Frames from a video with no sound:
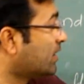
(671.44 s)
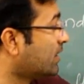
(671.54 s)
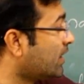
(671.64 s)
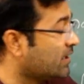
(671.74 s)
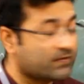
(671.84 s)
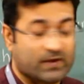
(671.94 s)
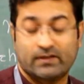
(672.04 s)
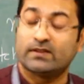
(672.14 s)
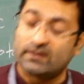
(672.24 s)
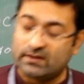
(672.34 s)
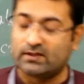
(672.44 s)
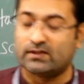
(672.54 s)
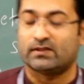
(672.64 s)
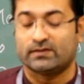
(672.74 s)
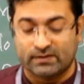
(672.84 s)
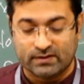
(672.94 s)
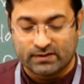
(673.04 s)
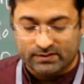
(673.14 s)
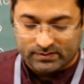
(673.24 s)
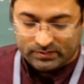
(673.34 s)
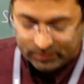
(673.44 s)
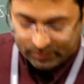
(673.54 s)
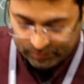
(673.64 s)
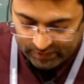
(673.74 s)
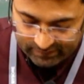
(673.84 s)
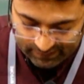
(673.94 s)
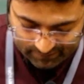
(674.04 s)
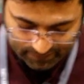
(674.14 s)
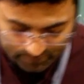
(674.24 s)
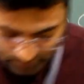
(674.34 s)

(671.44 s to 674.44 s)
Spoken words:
lightweight. Usually whenever I am